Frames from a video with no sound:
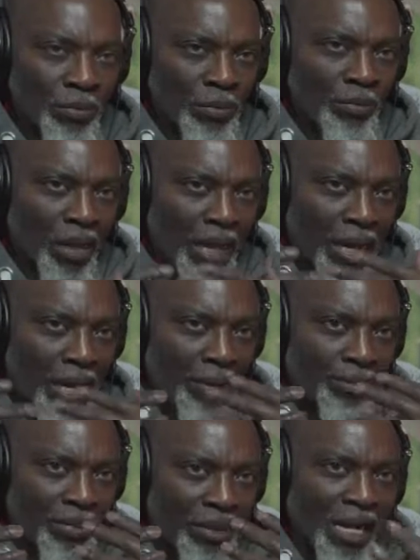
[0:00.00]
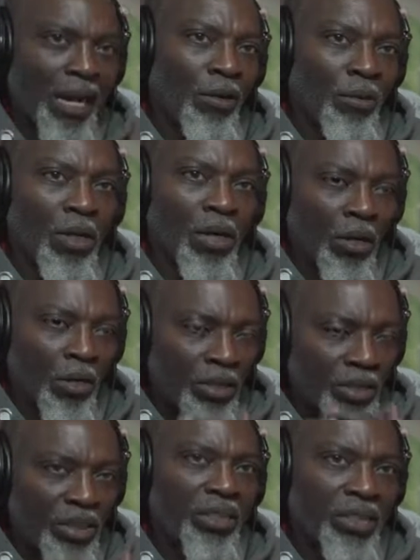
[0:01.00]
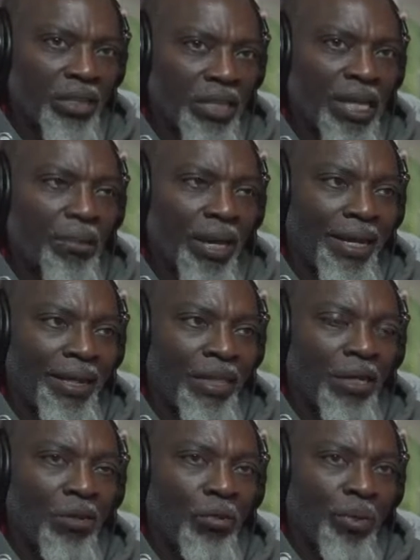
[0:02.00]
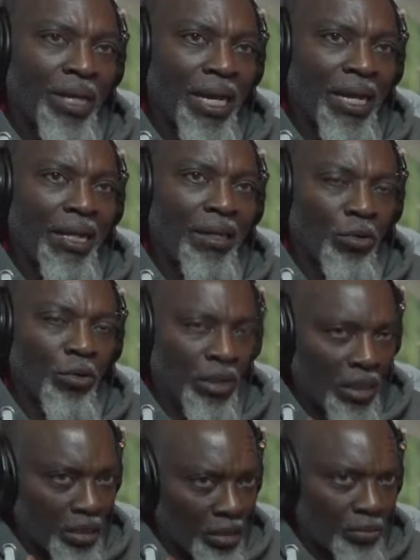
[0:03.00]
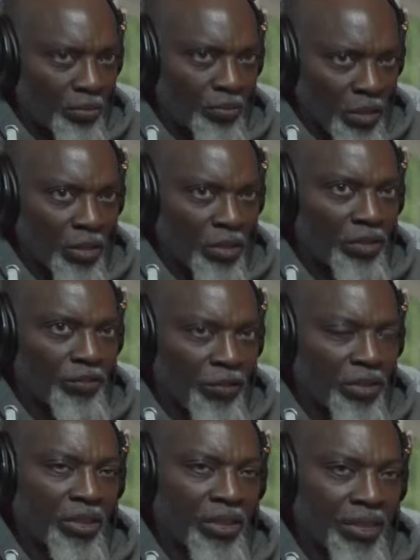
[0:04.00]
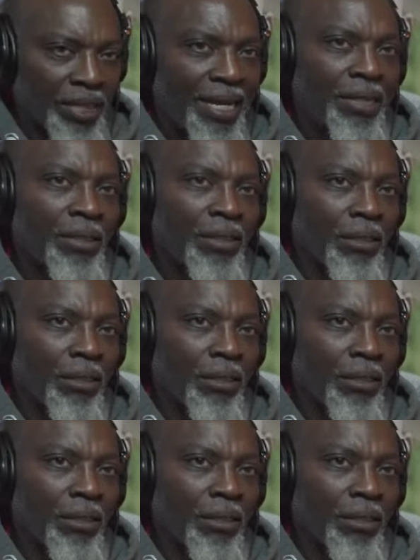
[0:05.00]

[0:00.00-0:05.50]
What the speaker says: Now on Citizen AY, we're going further than that.